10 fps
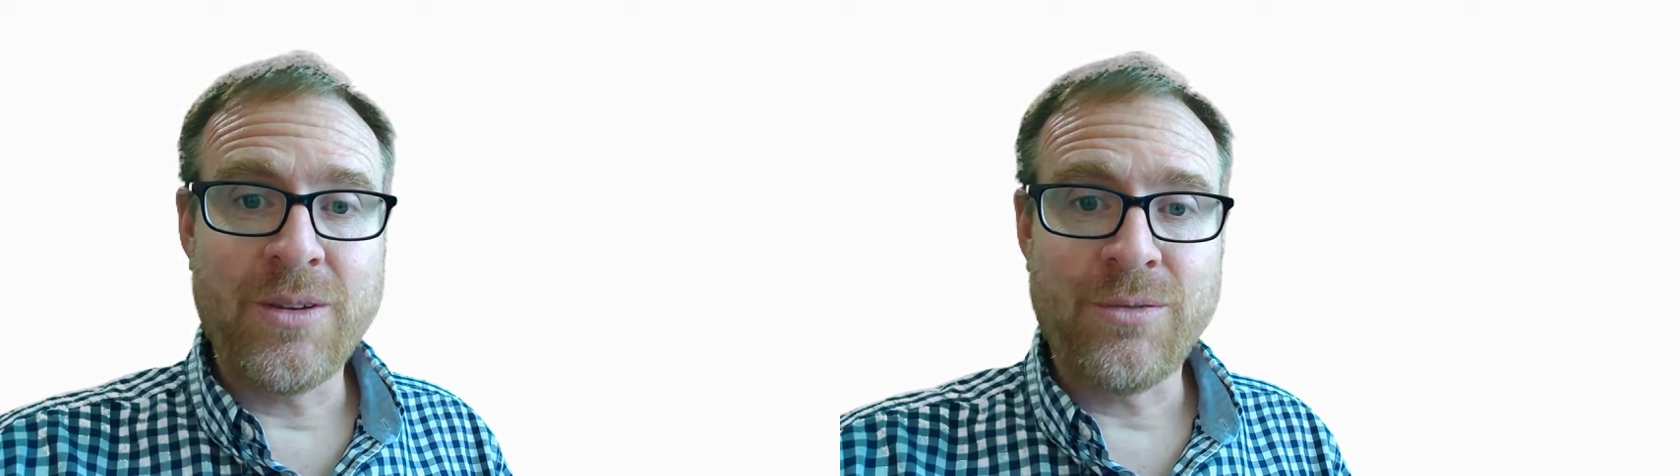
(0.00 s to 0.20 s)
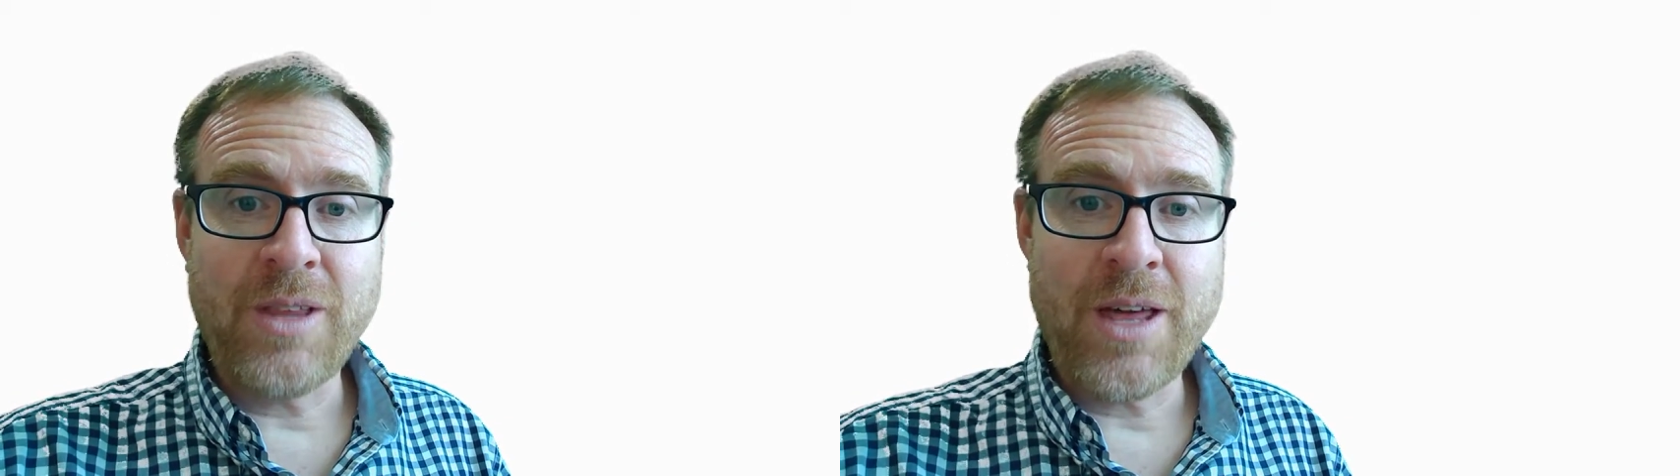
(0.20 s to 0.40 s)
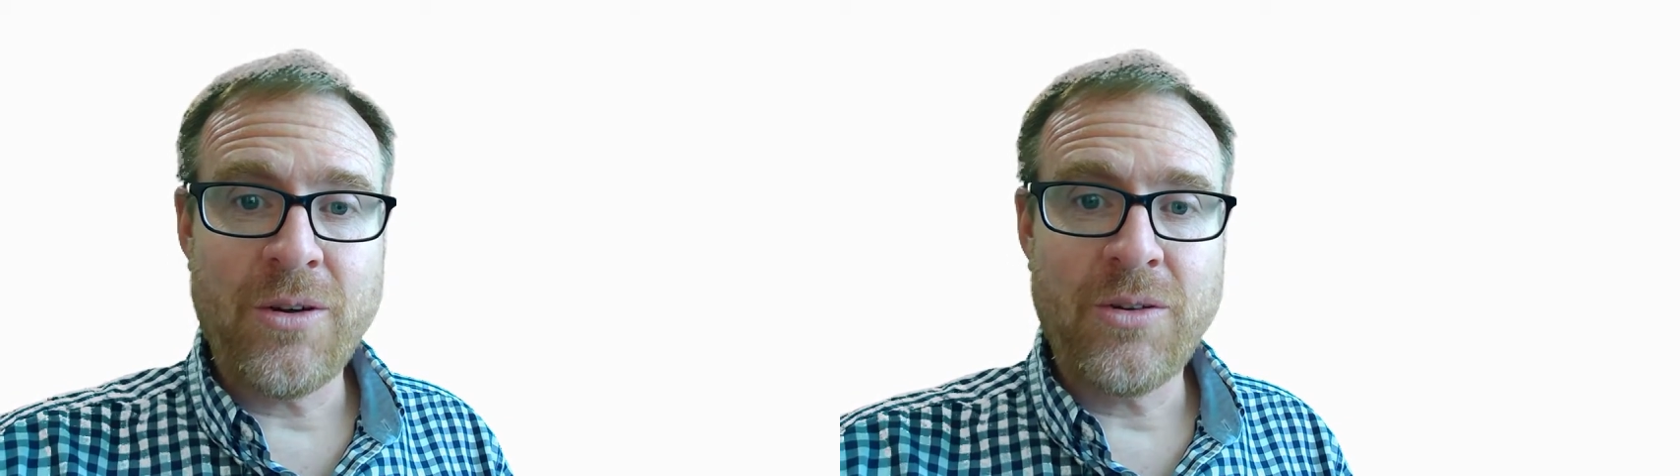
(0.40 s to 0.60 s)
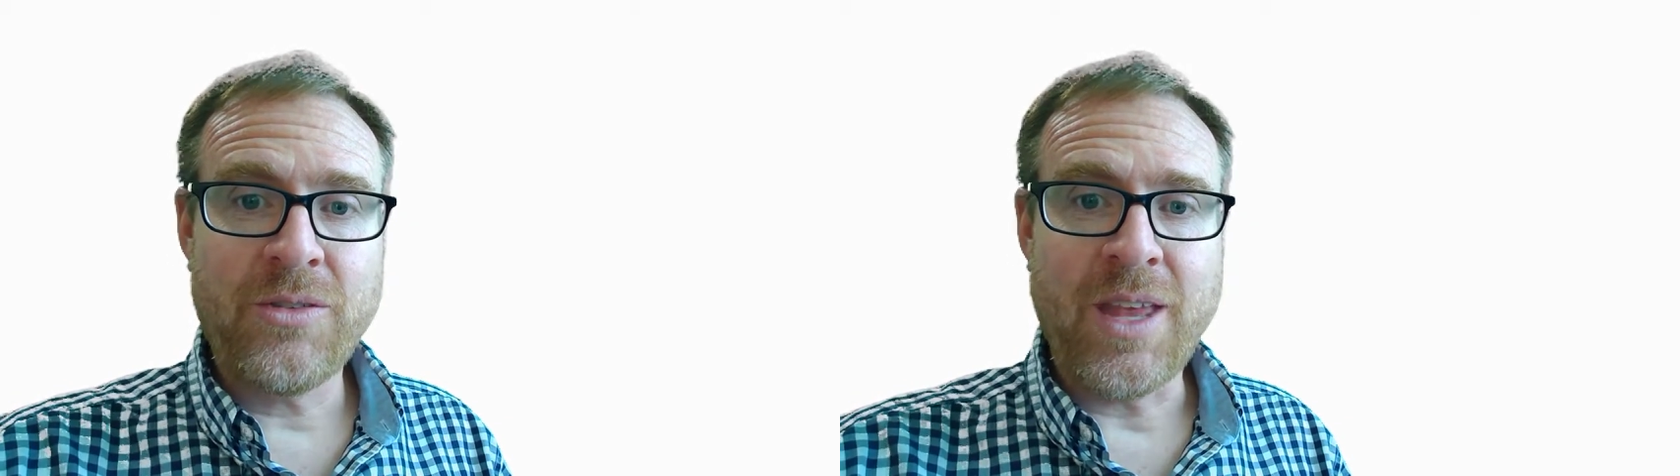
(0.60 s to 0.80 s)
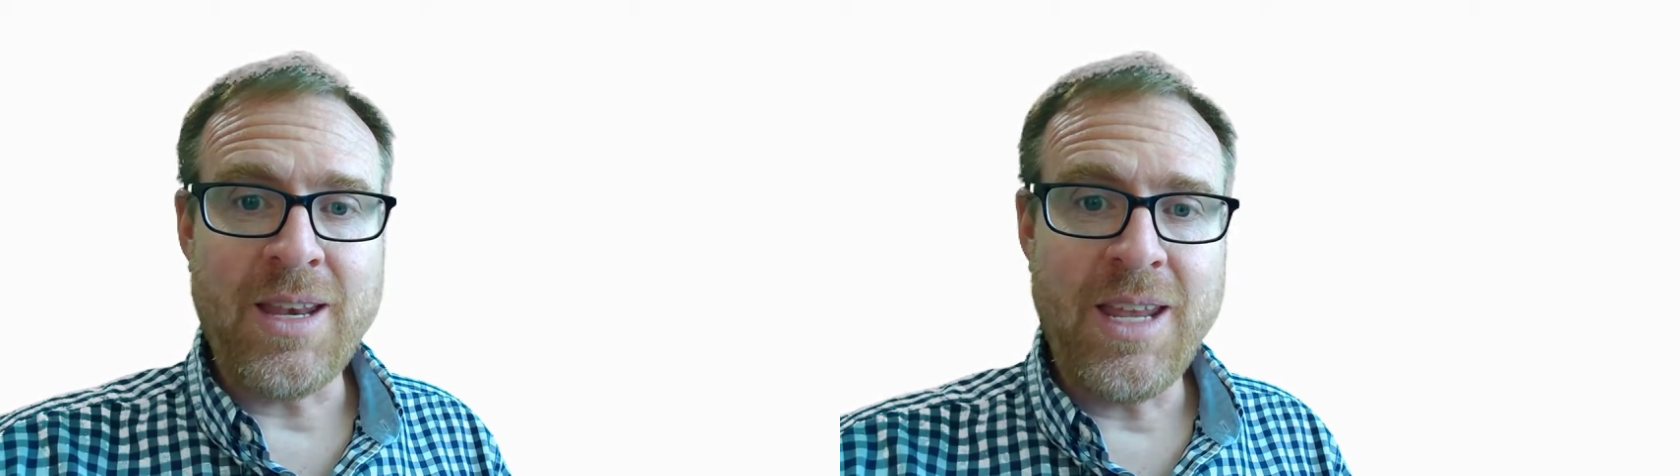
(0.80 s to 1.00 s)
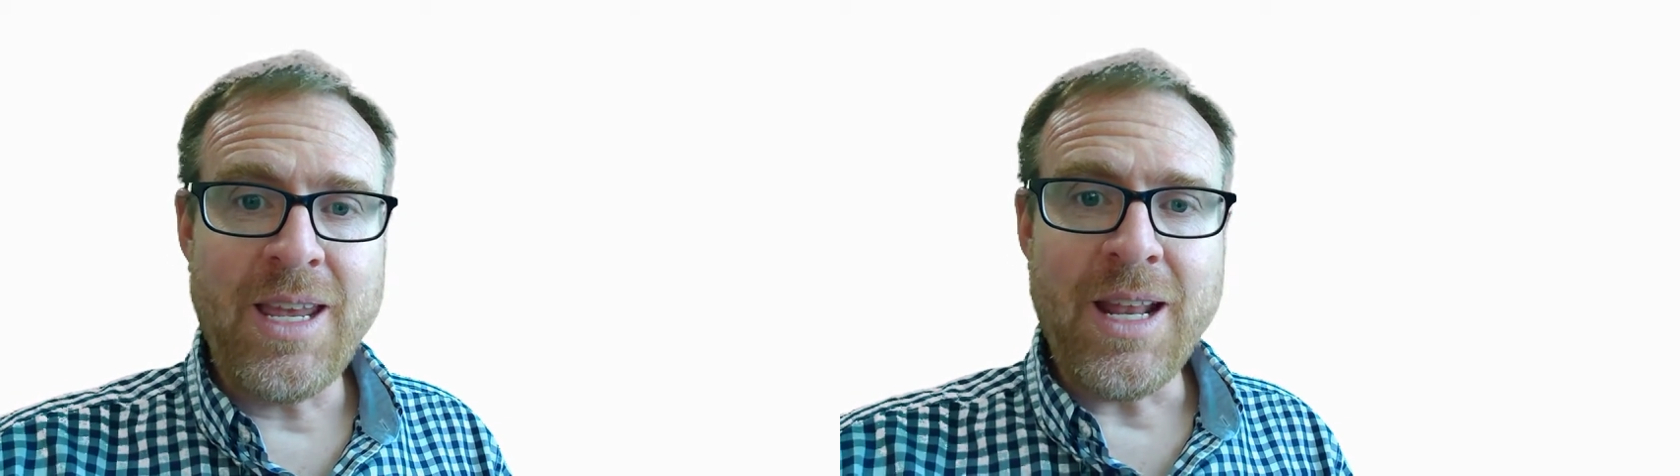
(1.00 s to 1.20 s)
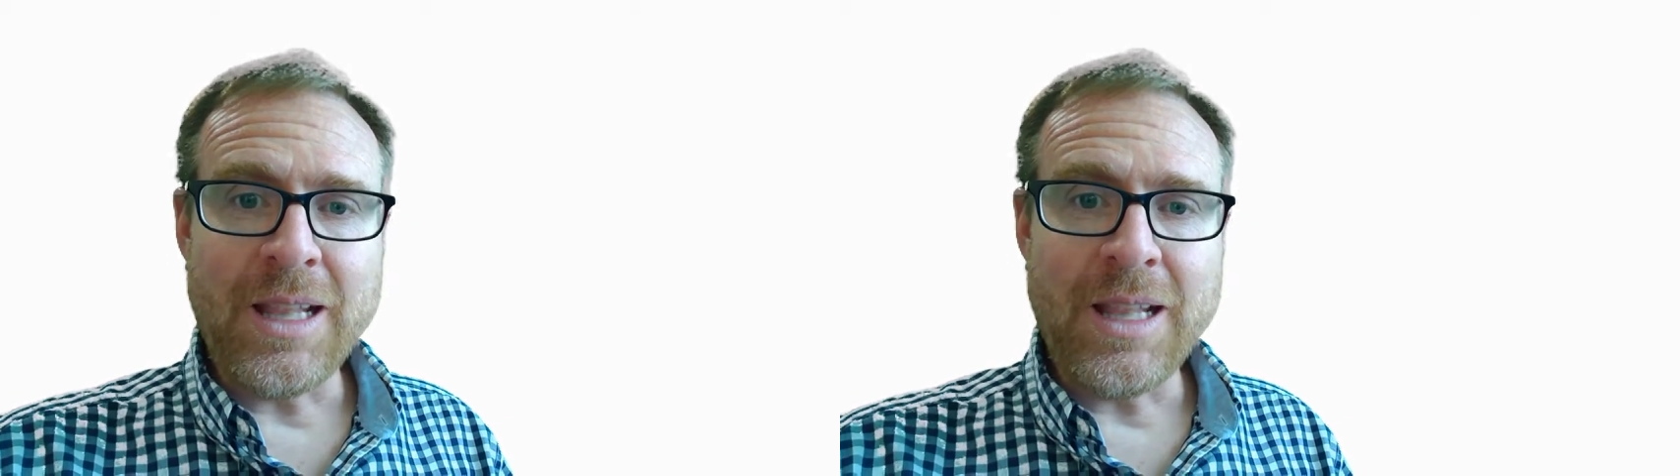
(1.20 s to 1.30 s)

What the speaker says: of letters that need